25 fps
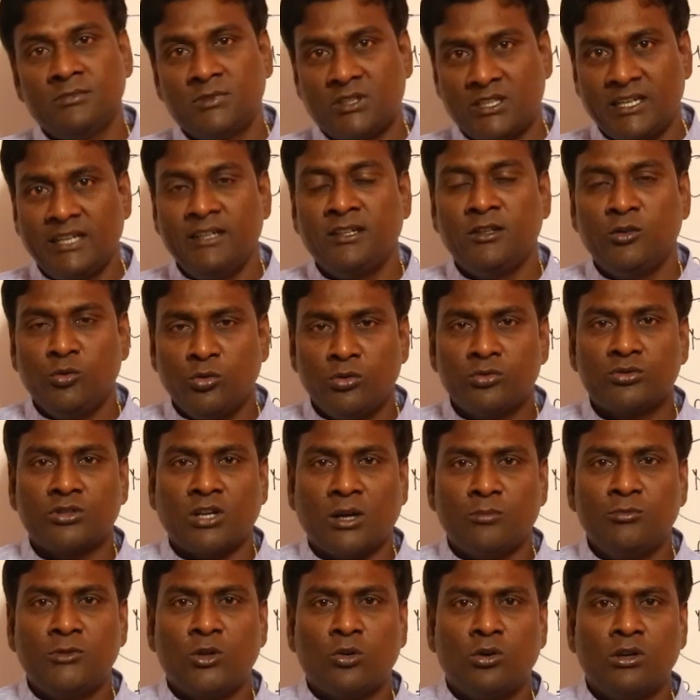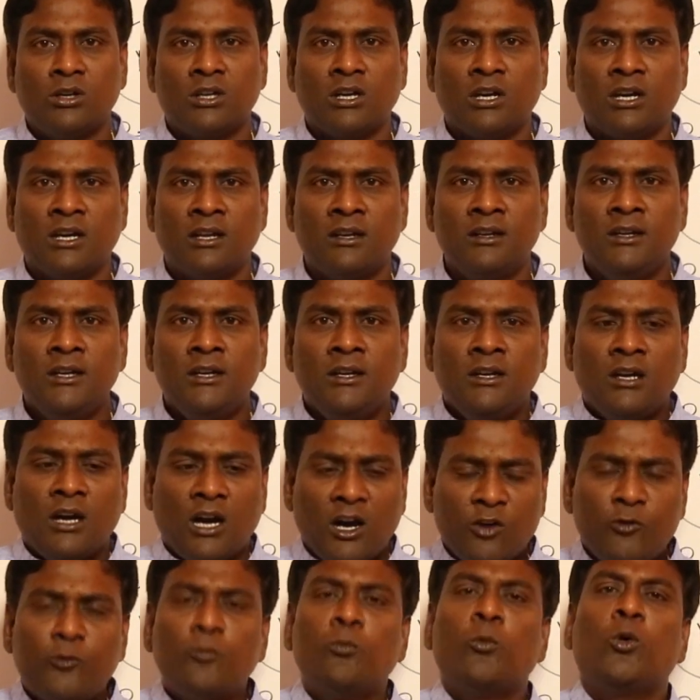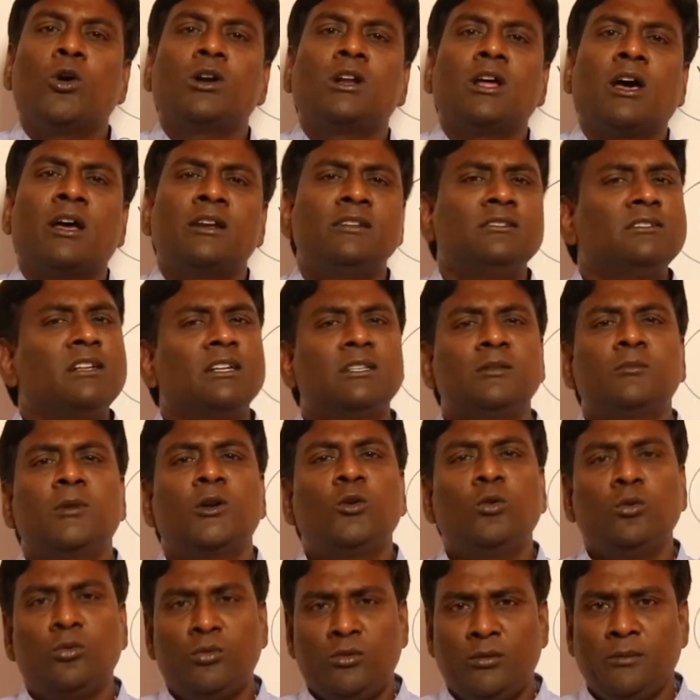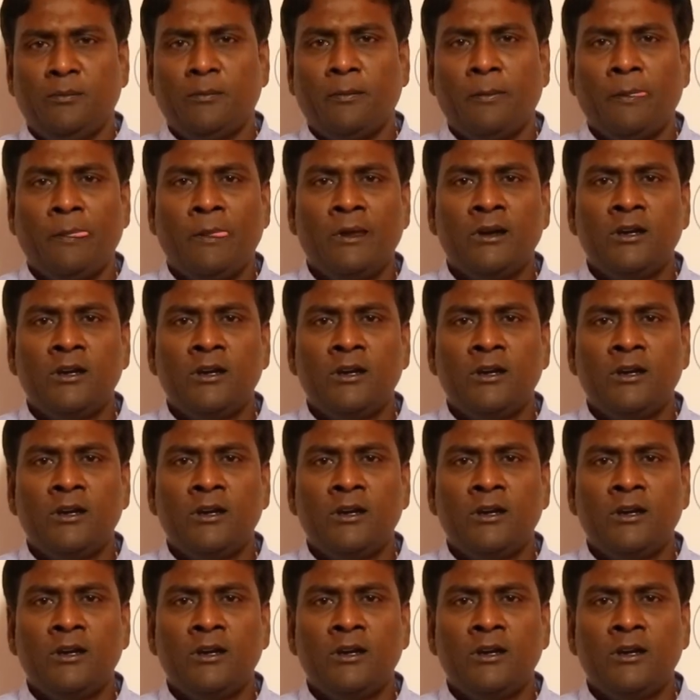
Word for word: trying to stop the rotor of motor is nothing but load.